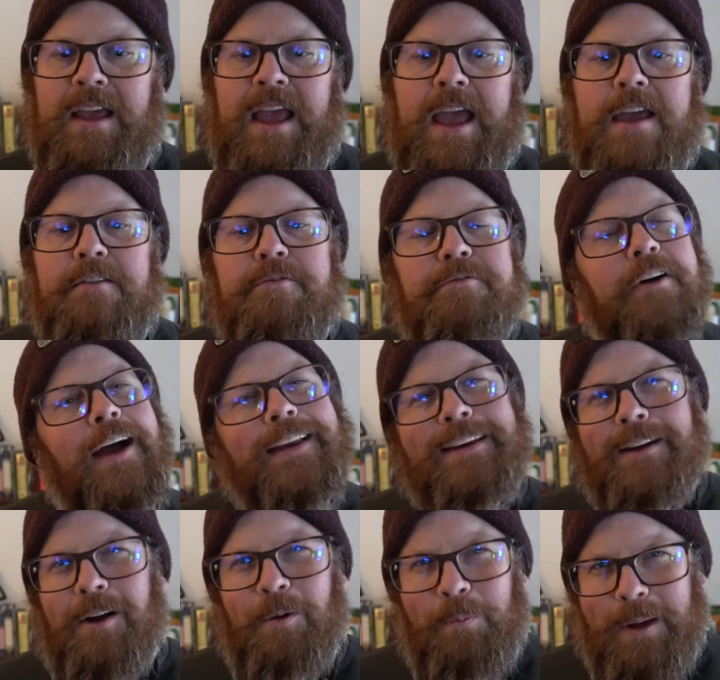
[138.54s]
and finding
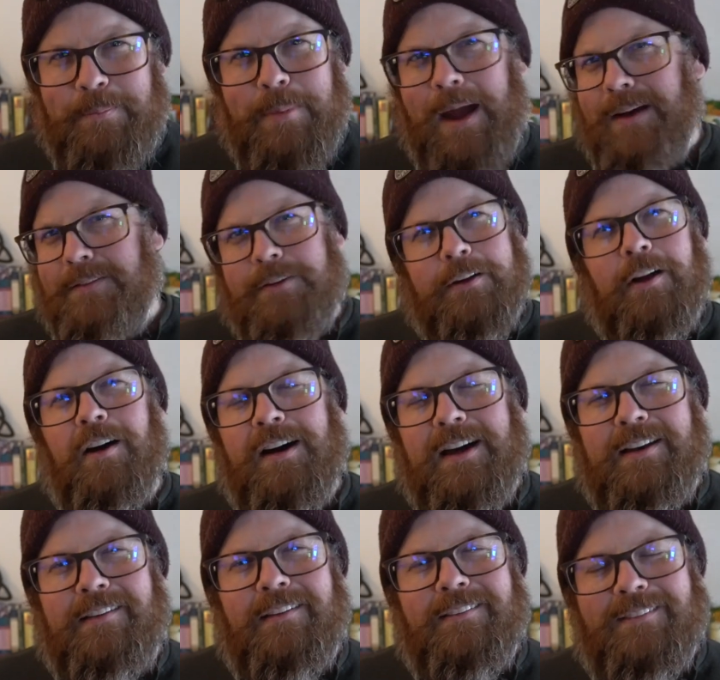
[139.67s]
our way back to
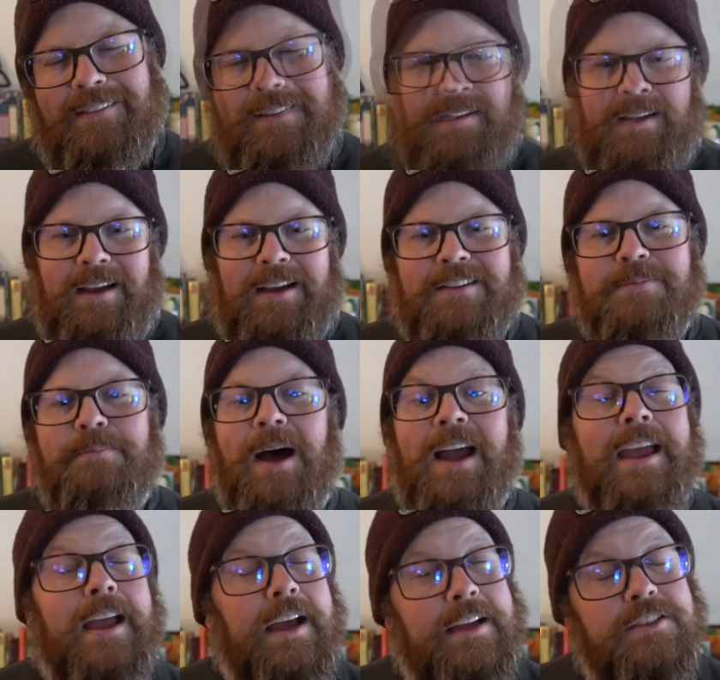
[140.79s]
God. As
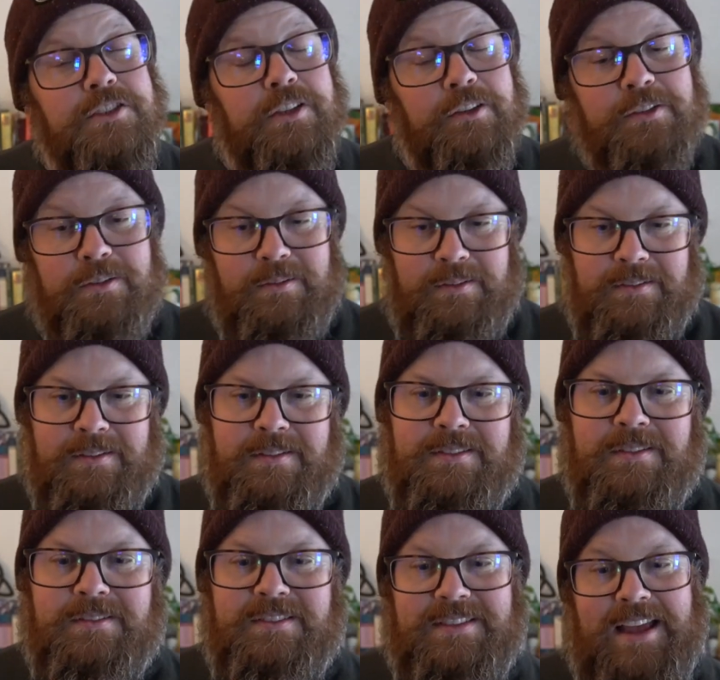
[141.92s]
Maya Angelou
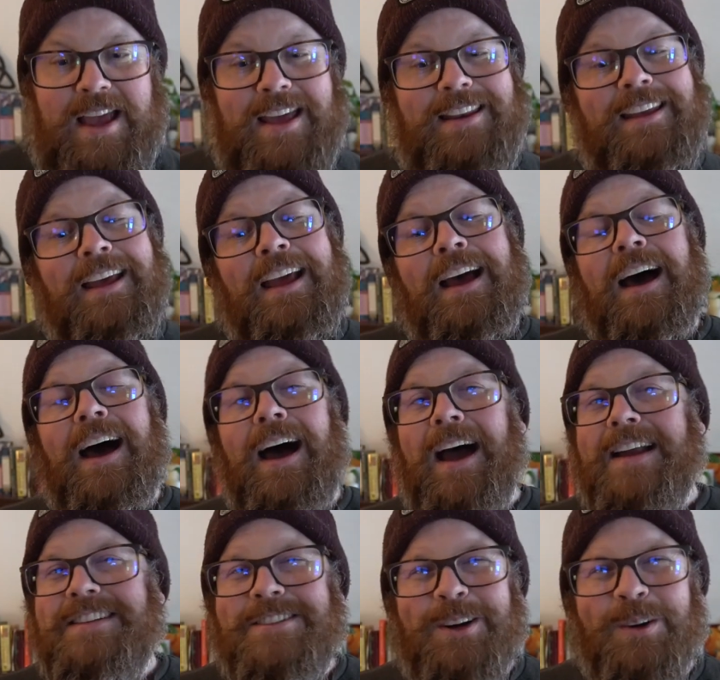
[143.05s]
said, I
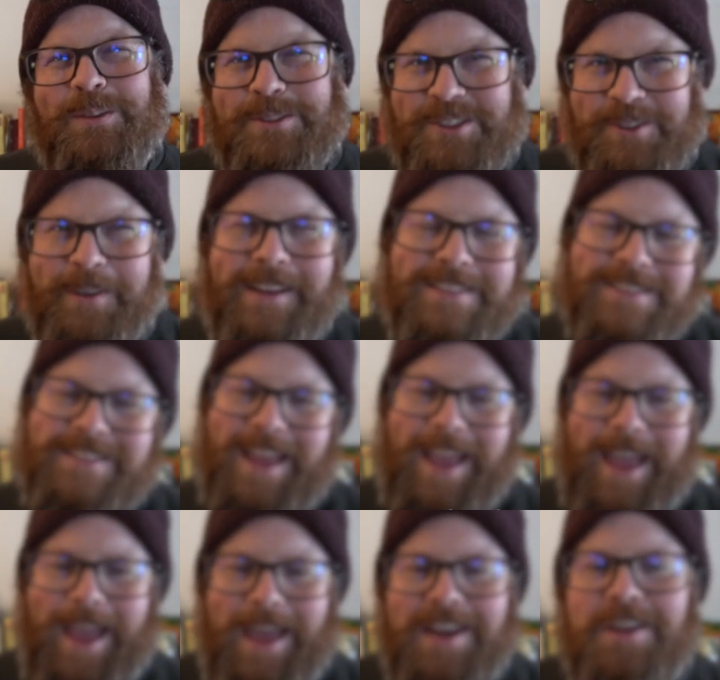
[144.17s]
don't trust
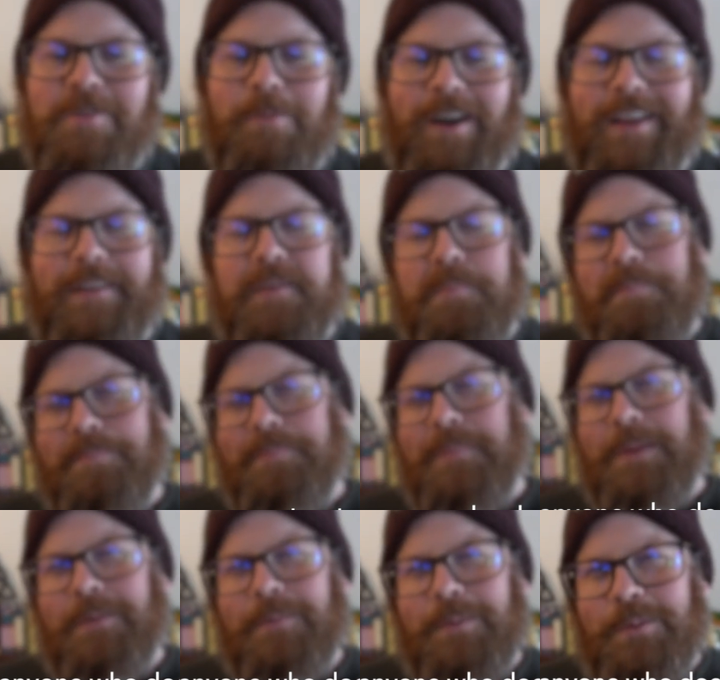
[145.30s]
anyone
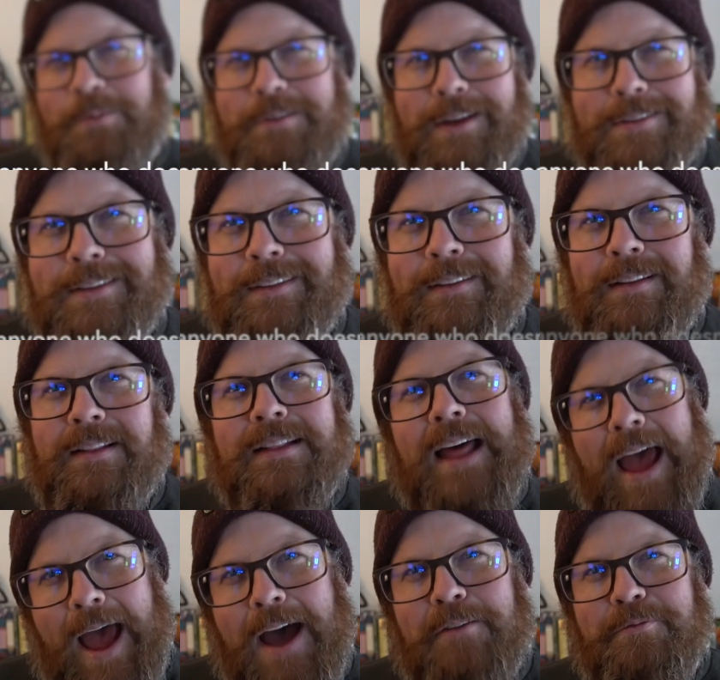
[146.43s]
who doesn't
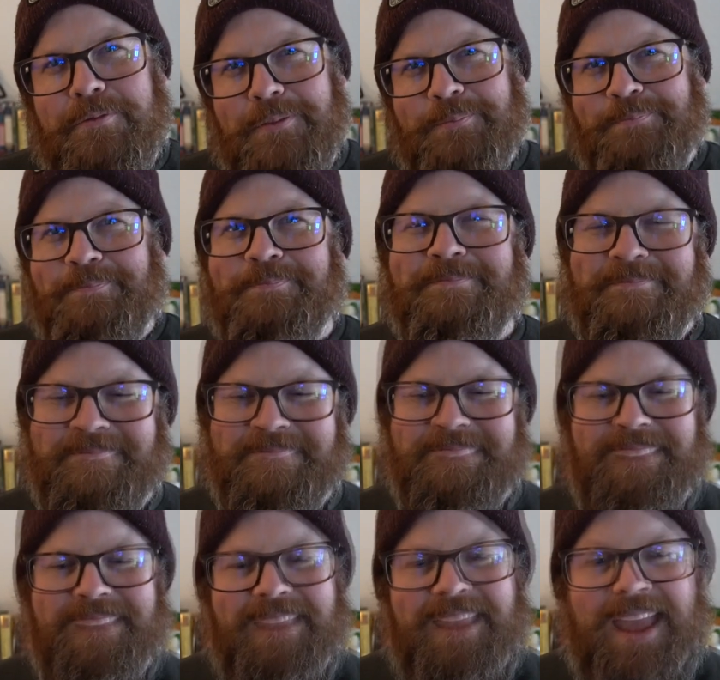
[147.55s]
laugh.
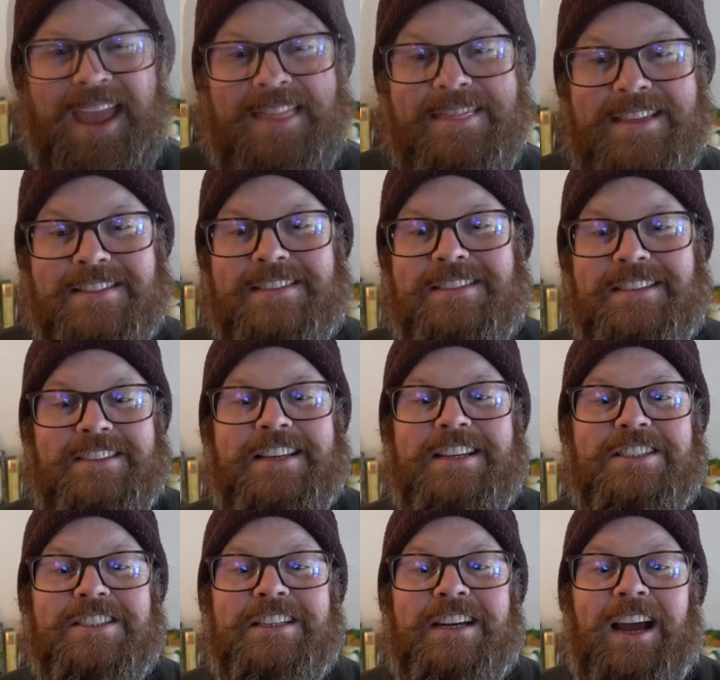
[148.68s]
And this is a
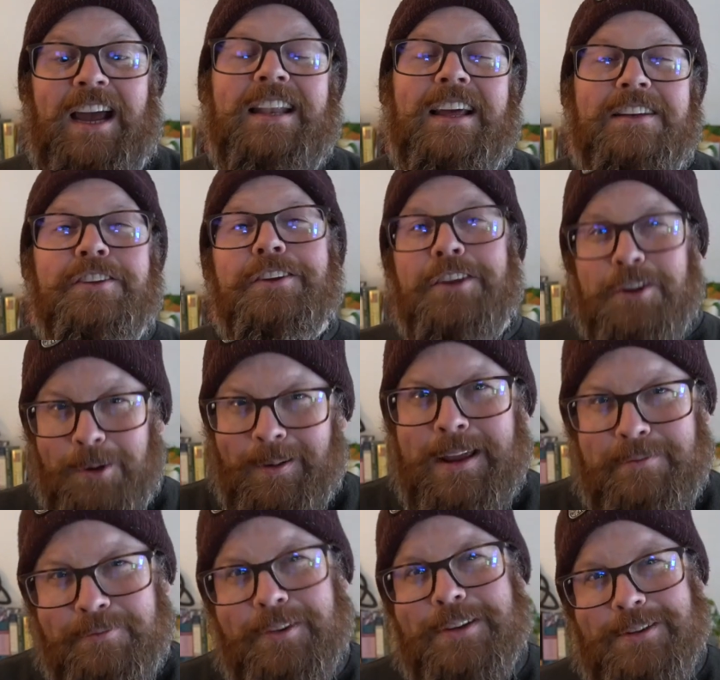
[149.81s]
teaching I'd like to
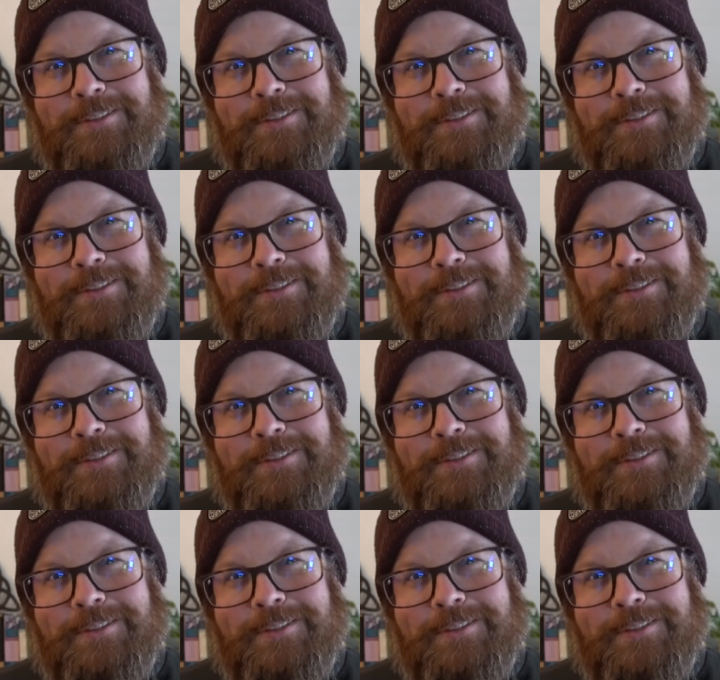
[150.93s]
curate for you